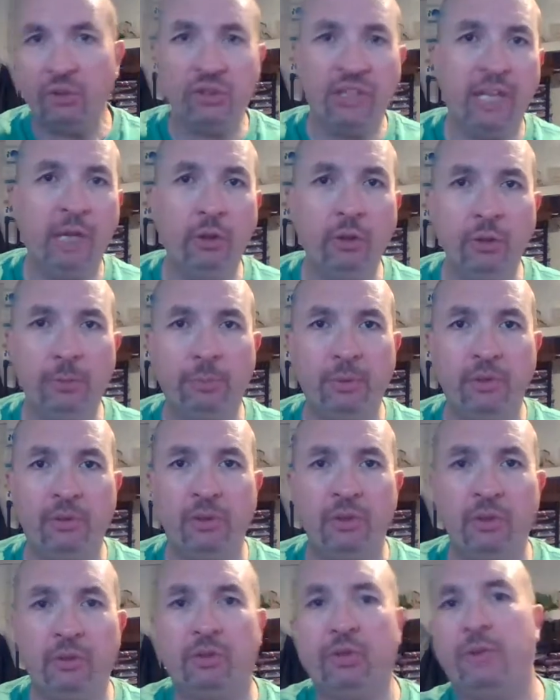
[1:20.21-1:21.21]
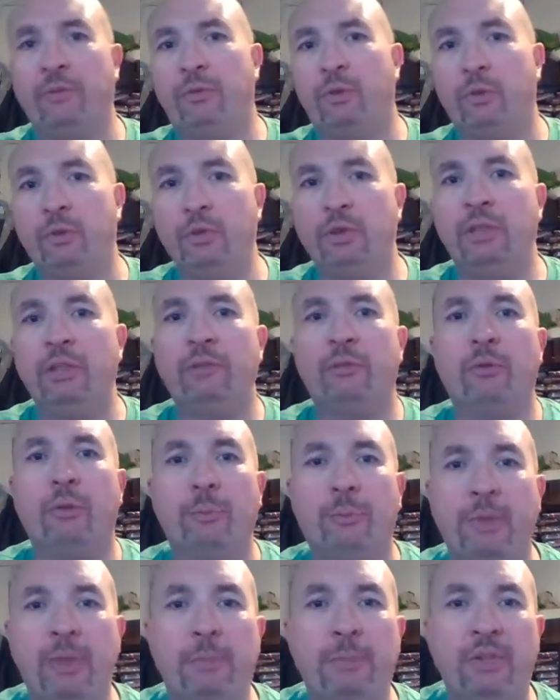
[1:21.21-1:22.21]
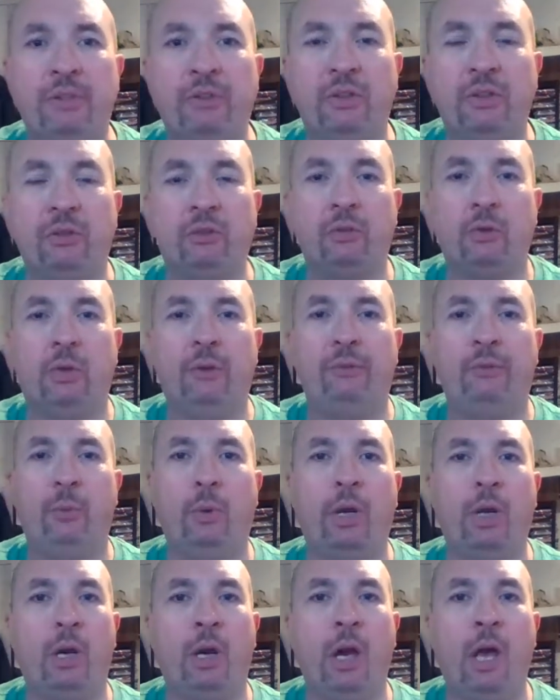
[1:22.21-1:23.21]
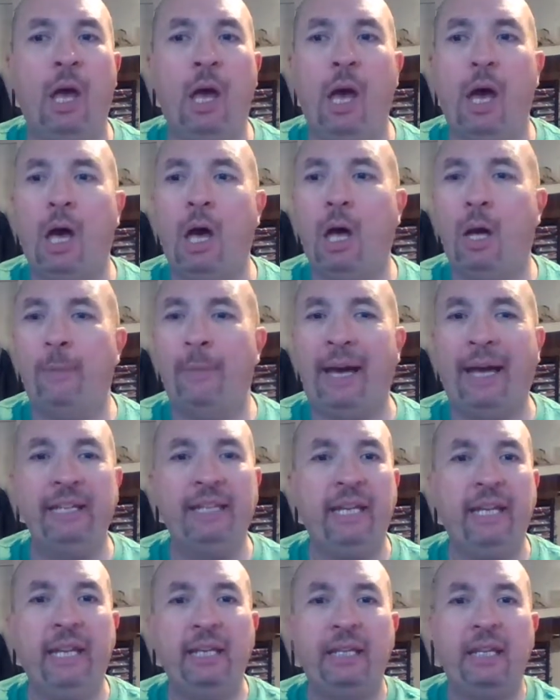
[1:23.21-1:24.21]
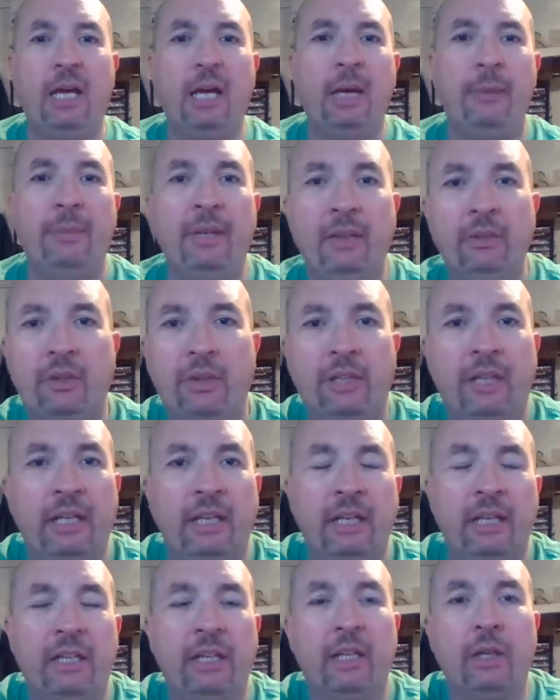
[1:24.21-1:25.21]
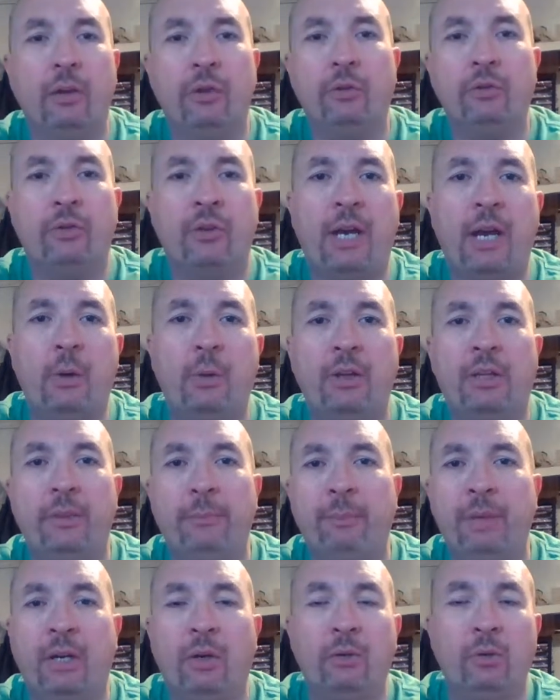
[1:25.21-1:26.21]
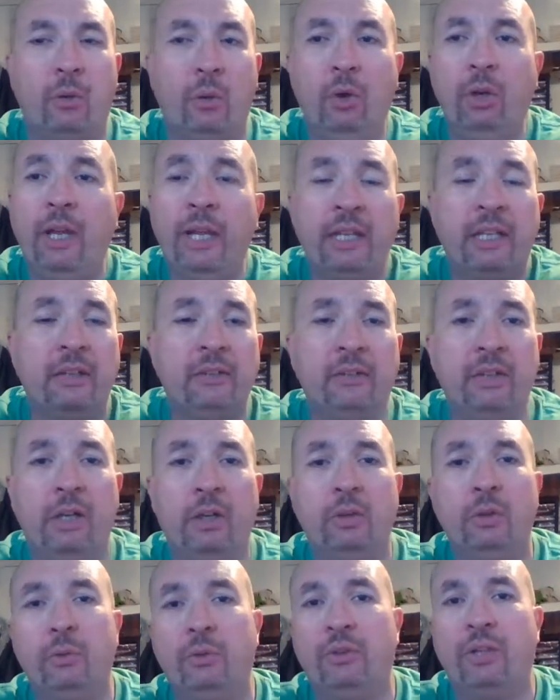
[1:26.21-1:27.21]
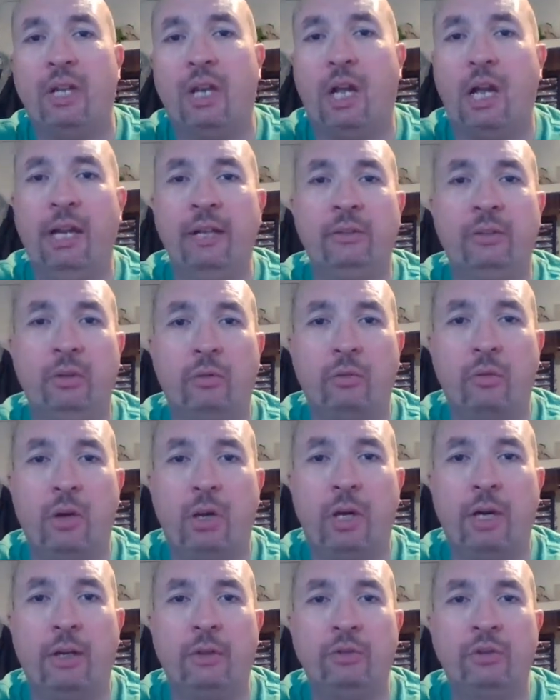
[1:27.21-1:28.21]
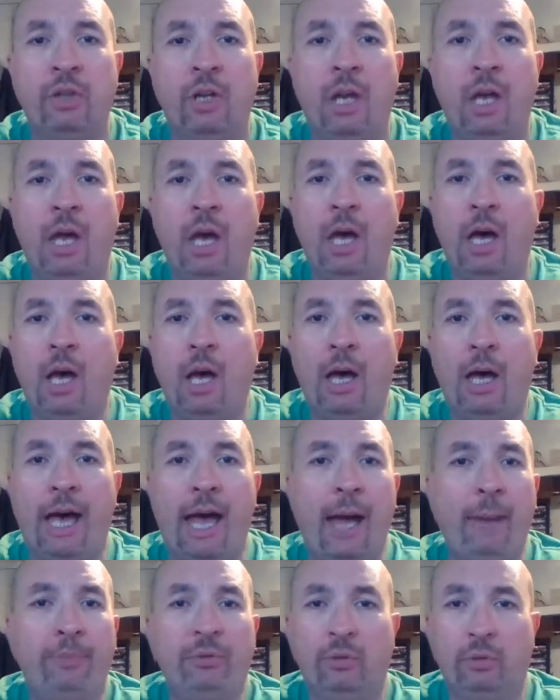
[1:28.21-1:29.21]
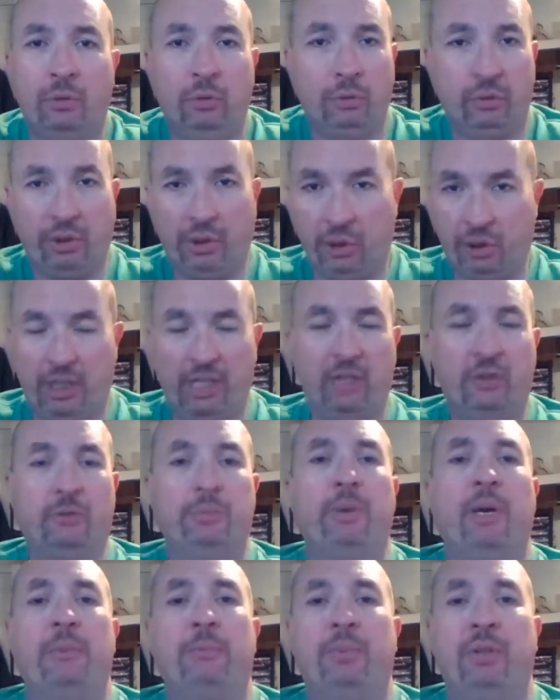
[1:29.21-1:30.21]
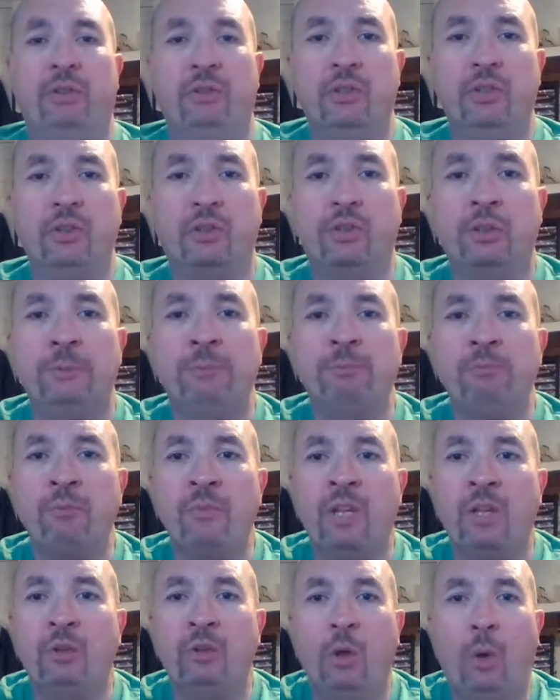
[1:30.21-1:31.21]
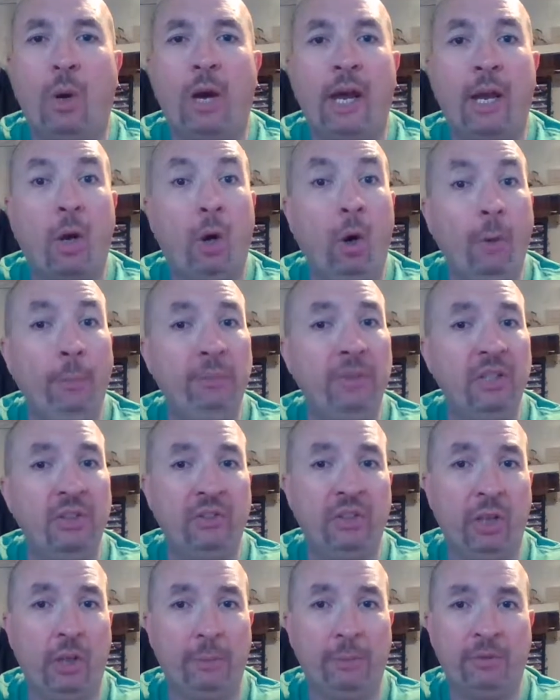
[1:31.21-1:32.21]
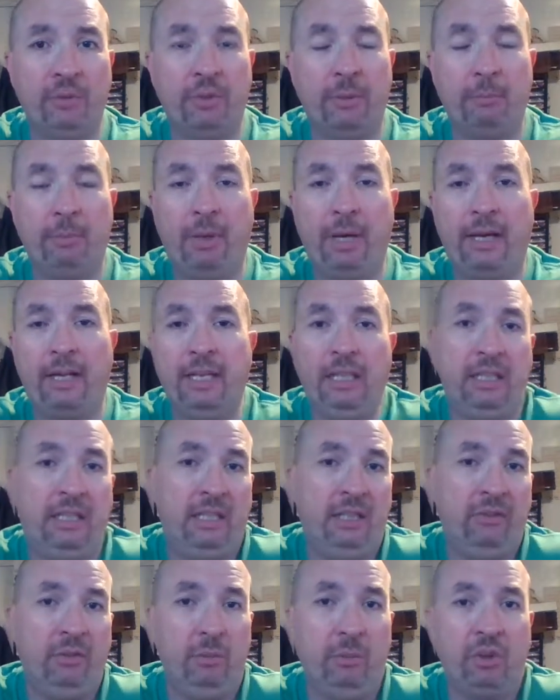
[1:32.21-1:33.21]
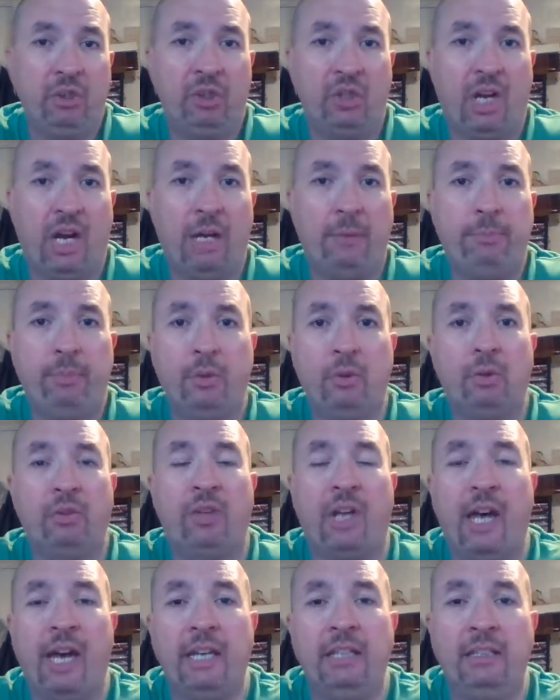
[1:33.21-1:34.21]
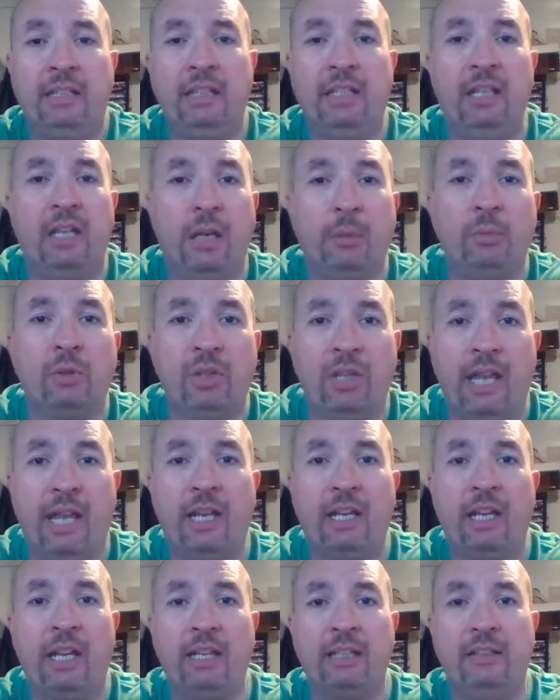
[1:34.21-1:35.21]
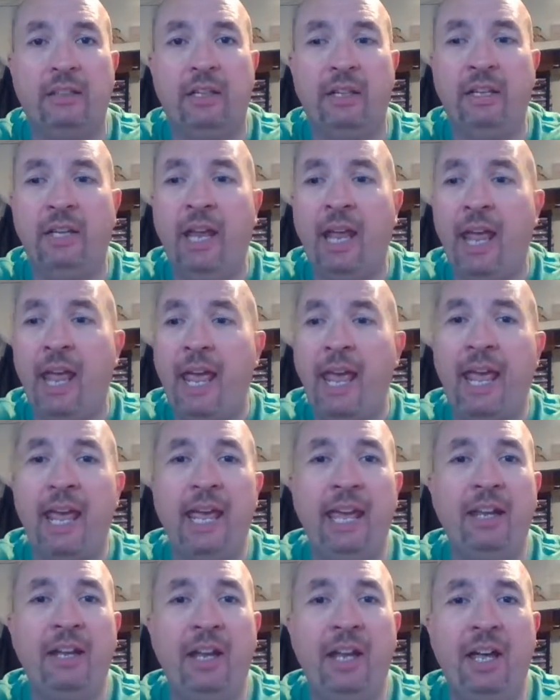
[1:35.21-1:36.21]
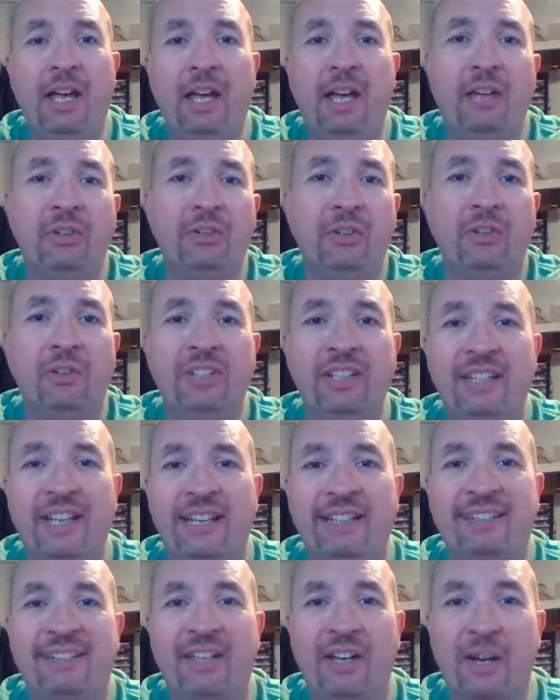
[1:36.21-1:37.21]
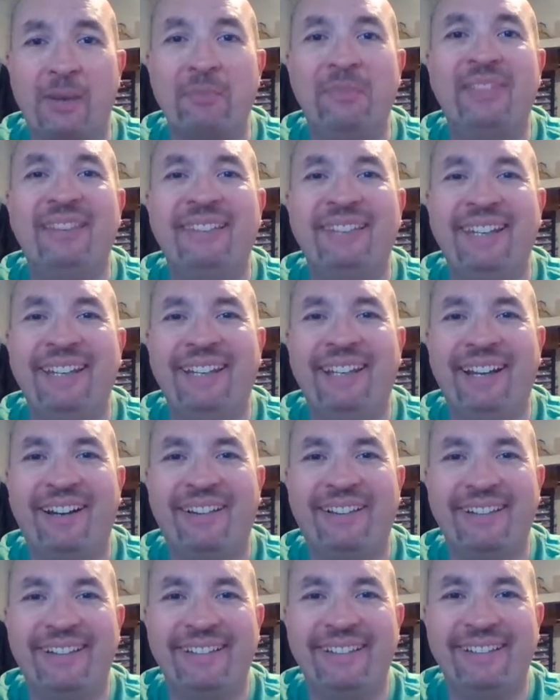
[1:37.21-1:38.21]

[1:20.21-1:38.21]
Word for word: scale your business. If you're looking for a PPC software, um, I can't comment on any of the others or how it compares. All I can tell you is that Entourage uh, absolutely changed my business. So I hope this helps somebody. Give them a shot because I did and I'm glad I did. And uh, I'll talk to you next time. Take care.